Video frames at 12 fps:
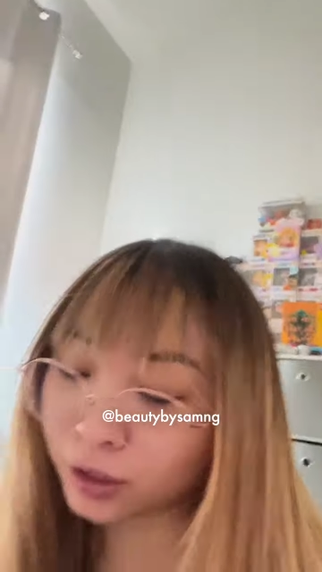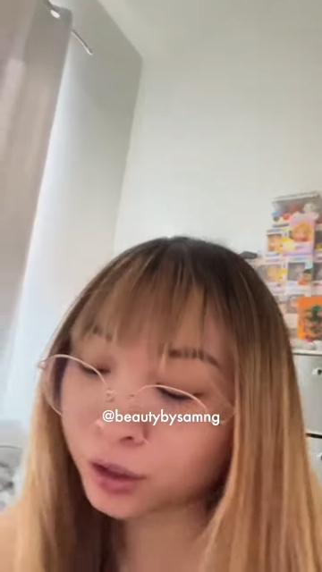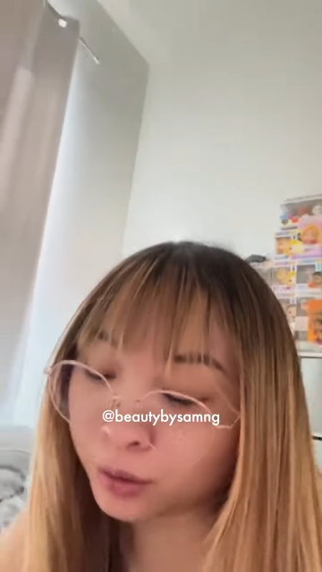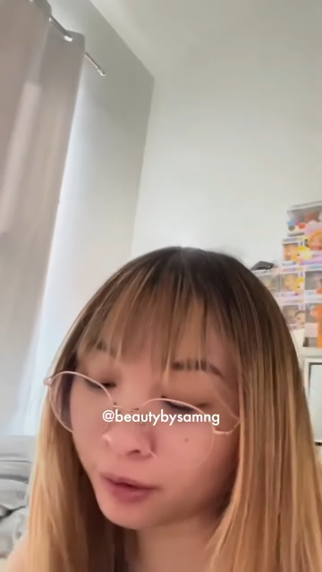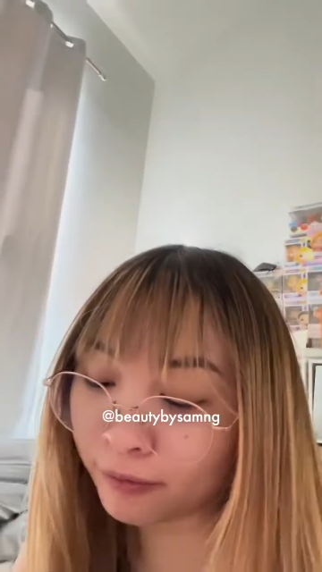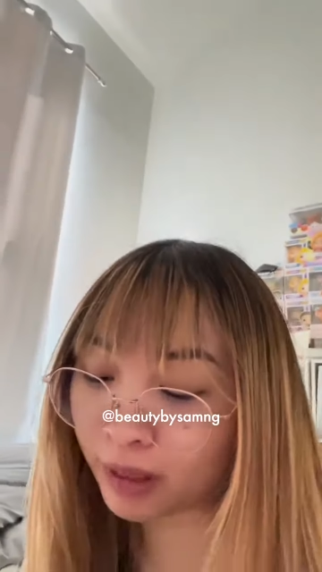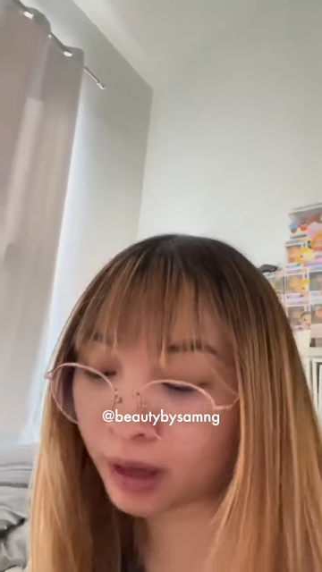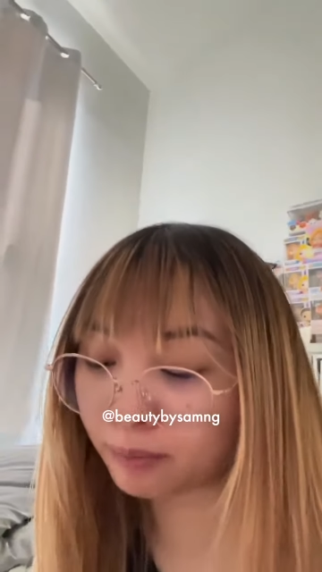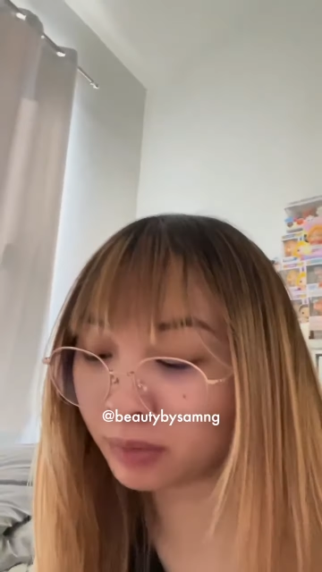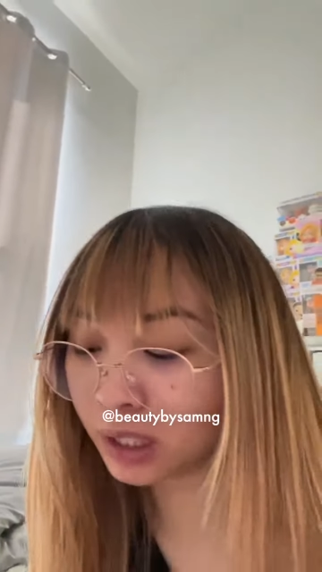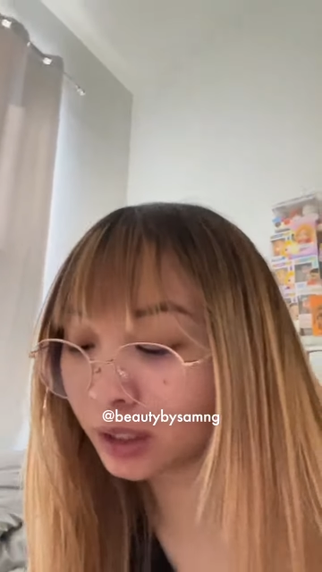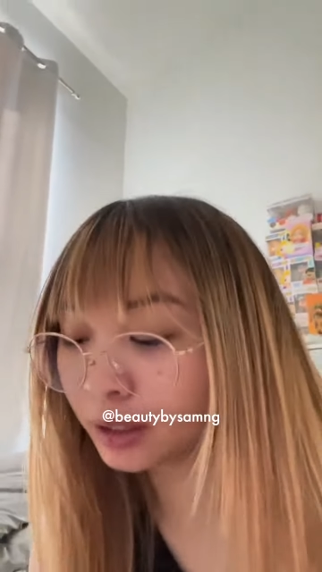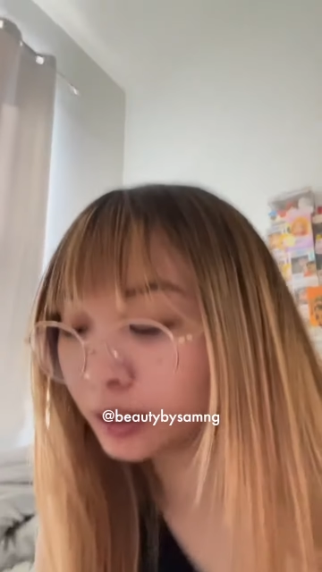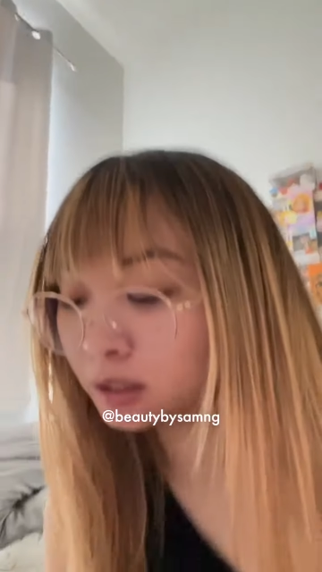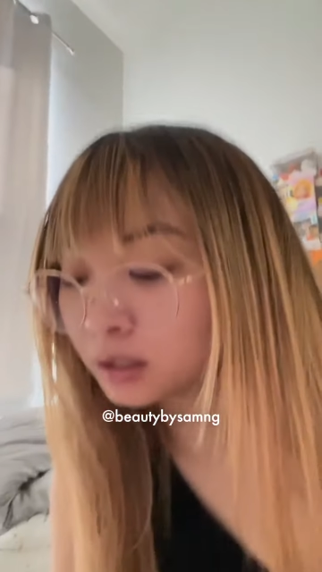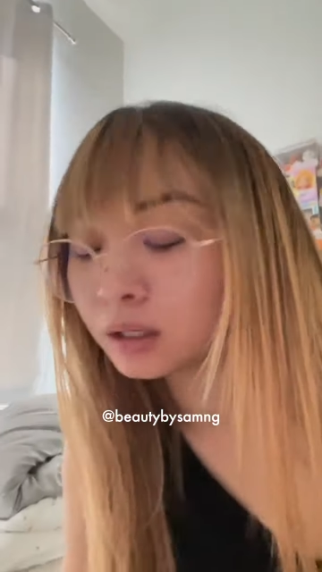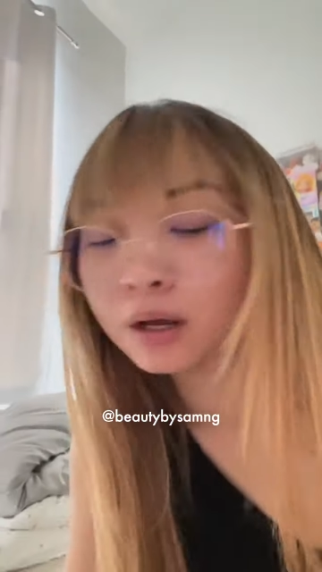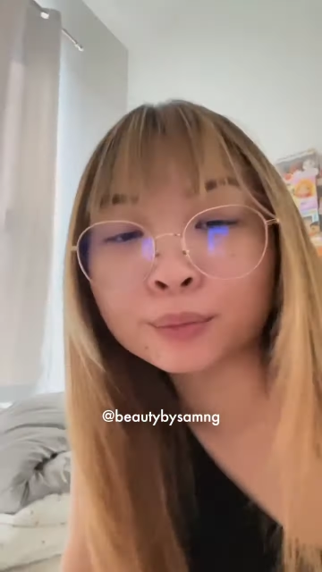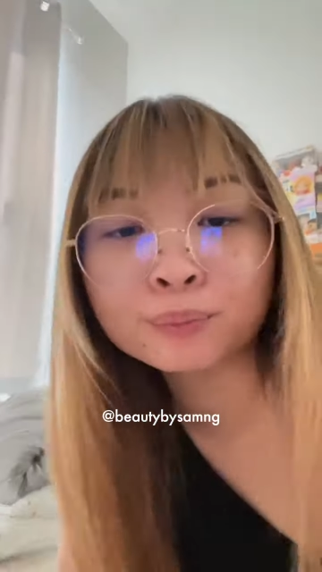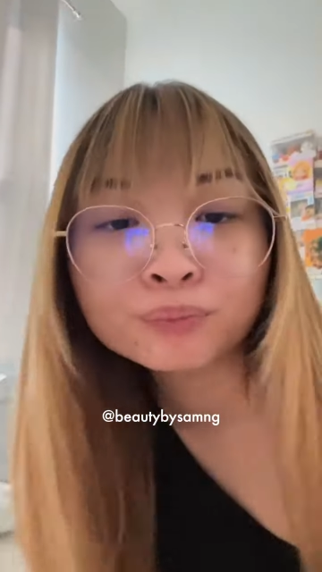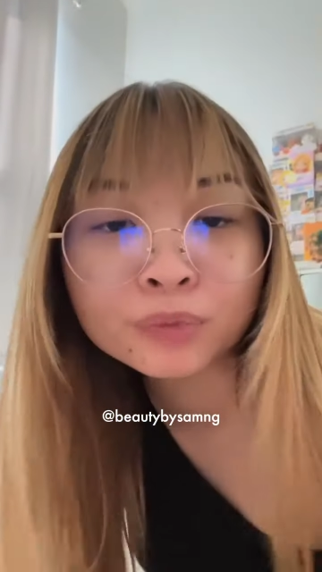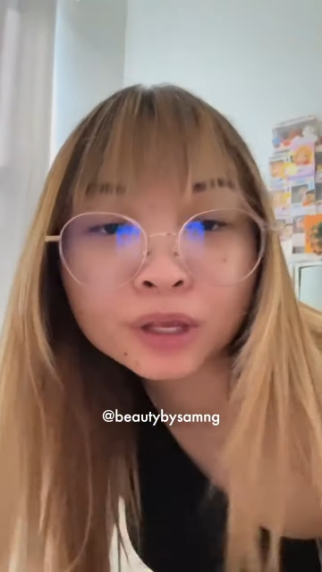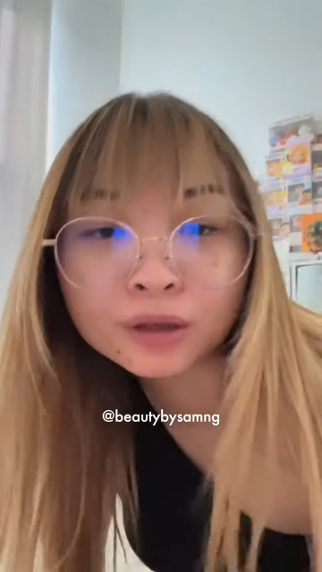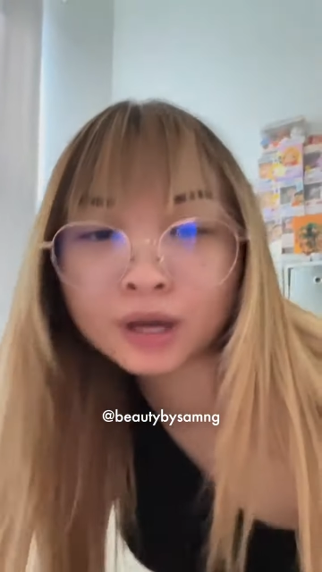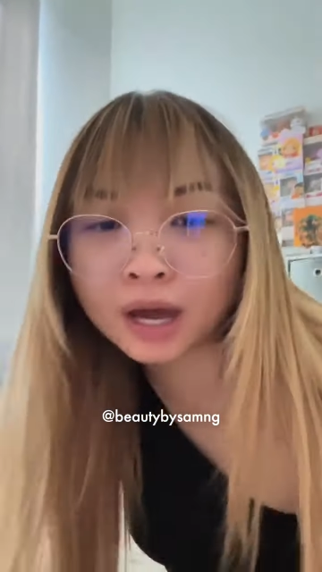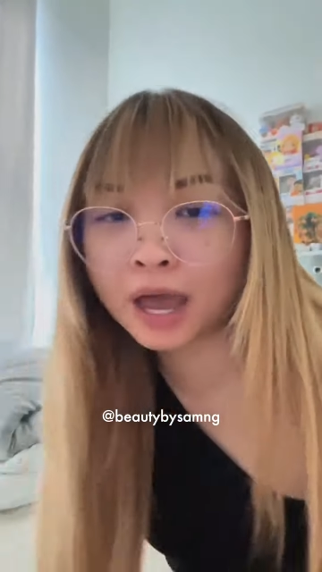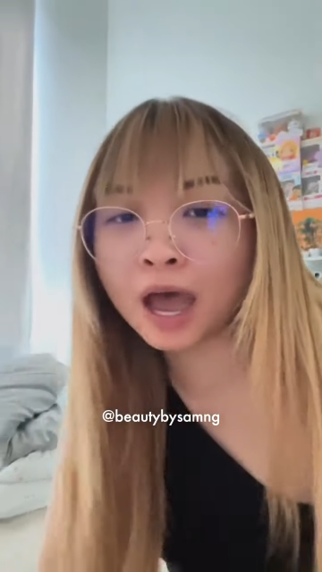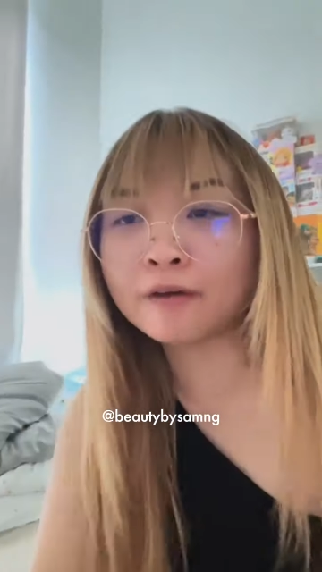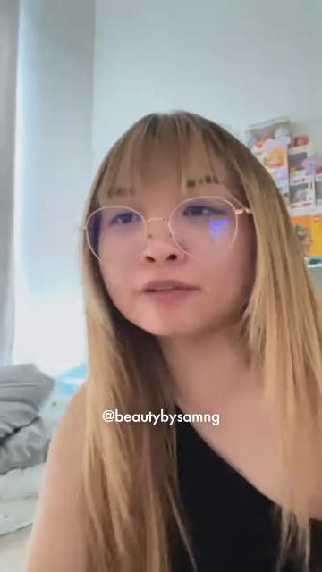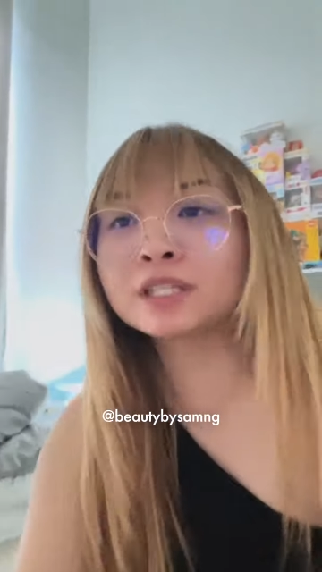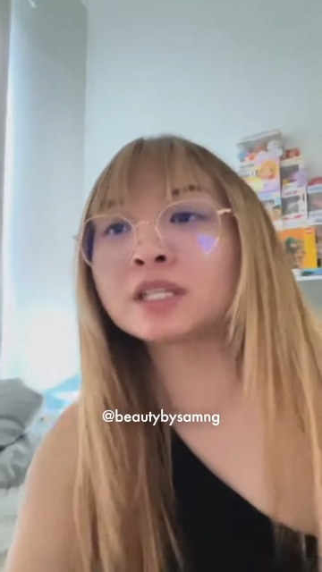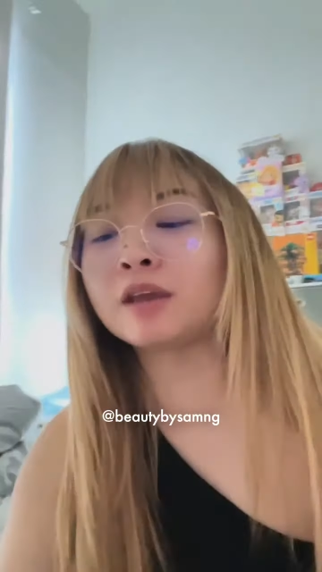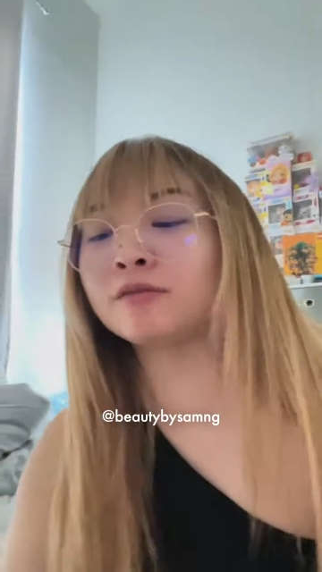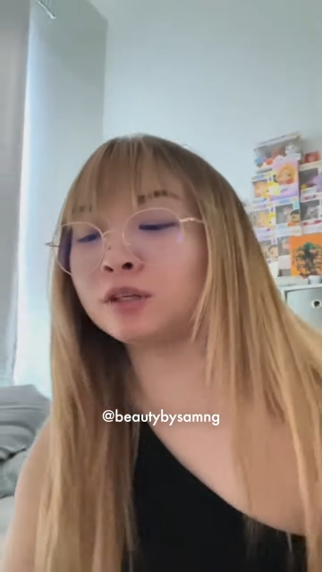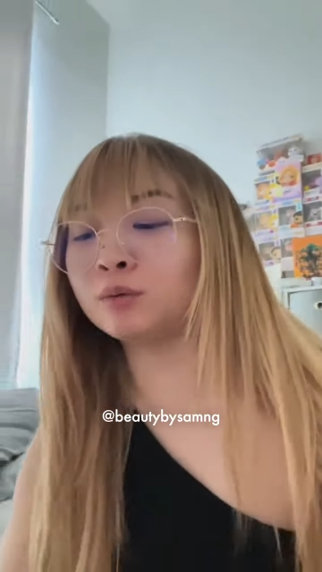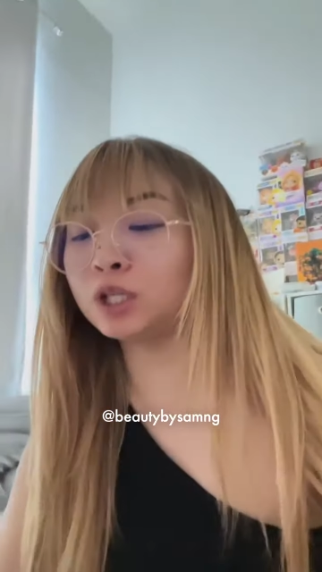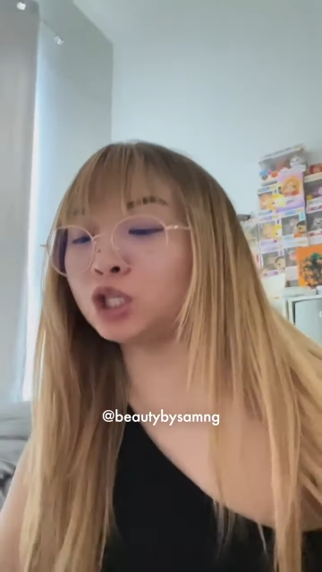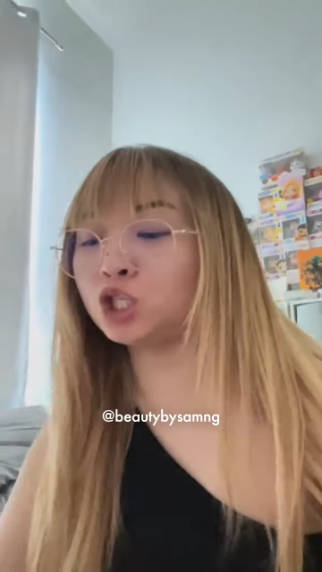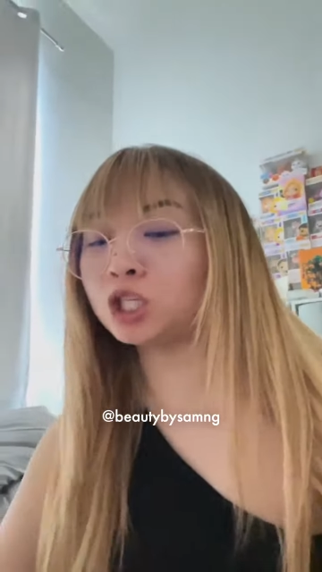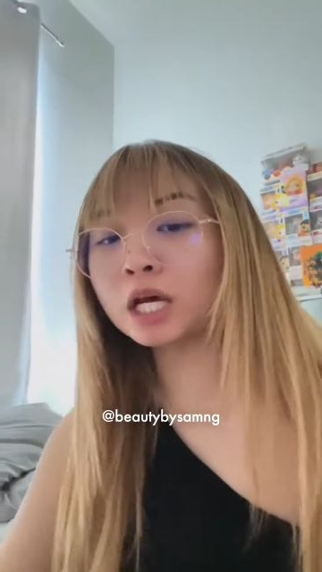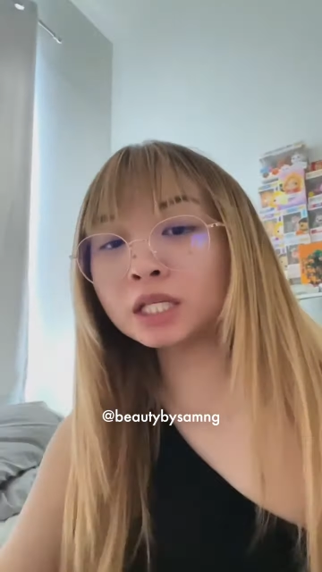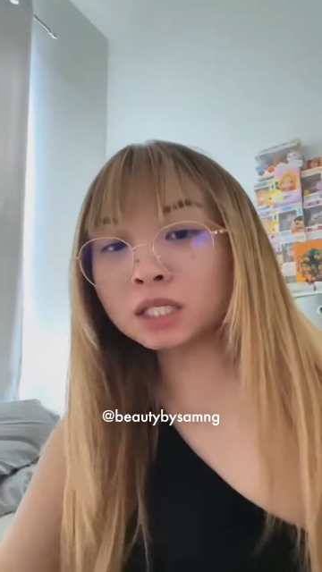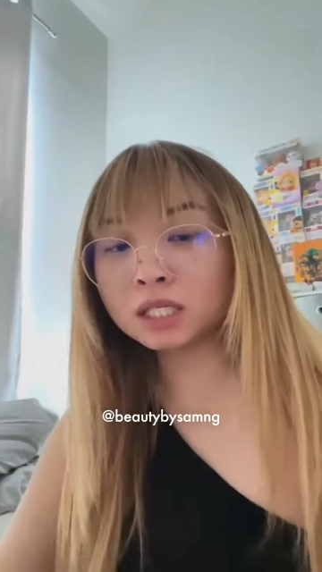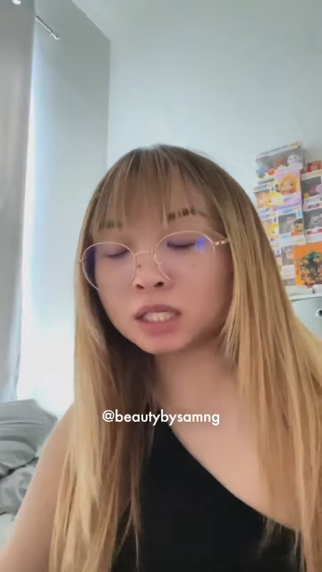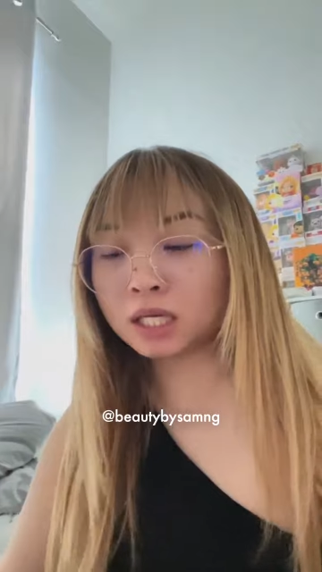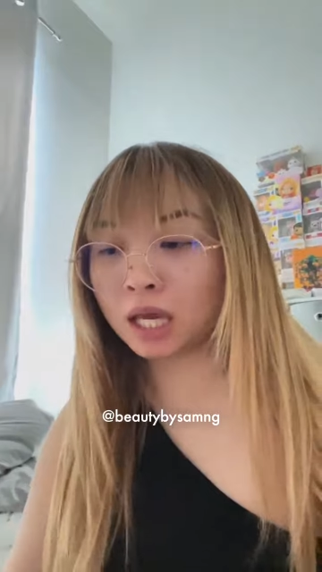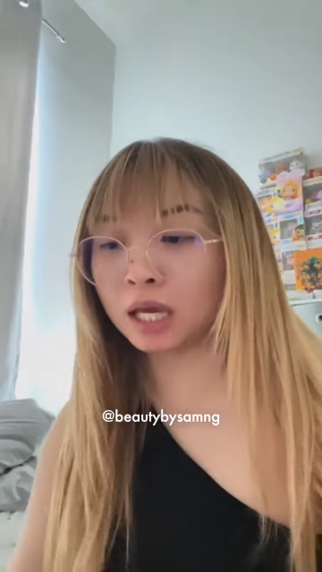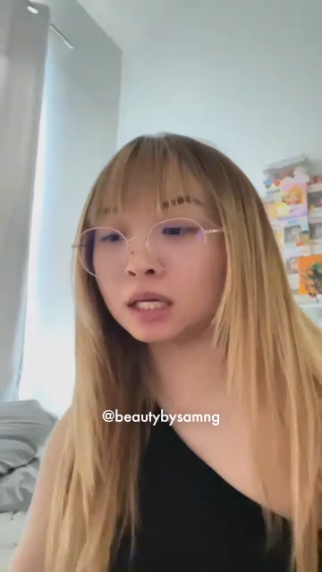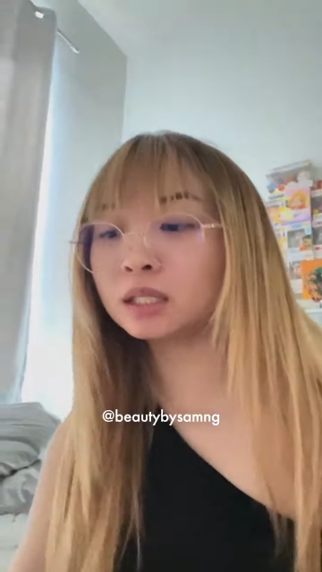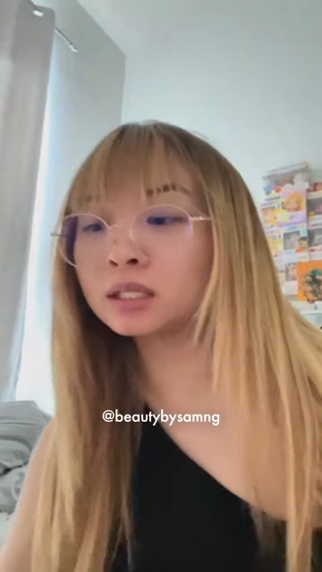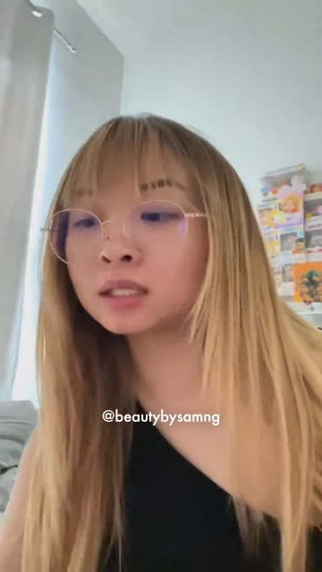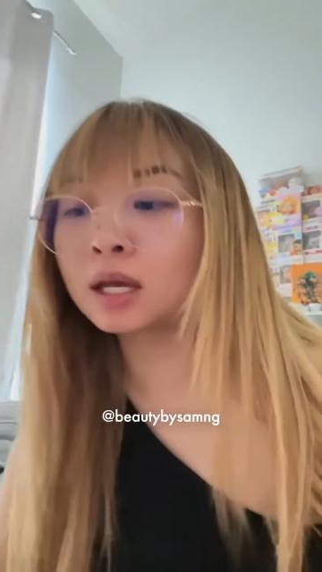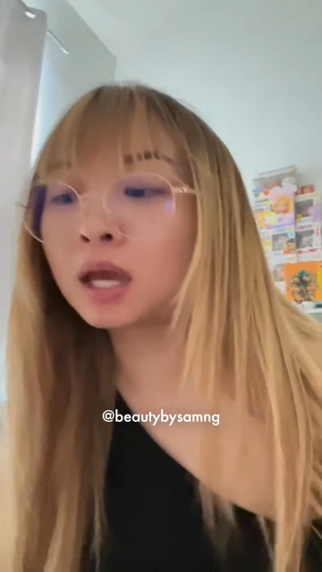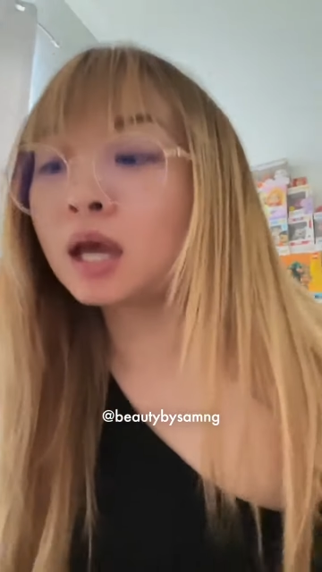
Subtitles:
2 of them because, you know, you gotta have a safety one just in case.